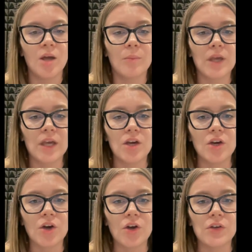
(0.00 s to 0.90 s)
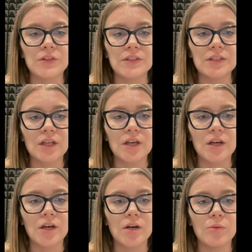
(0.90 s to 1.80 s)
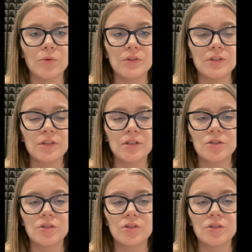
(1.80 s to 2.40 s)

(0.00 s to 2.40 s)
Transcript: Because what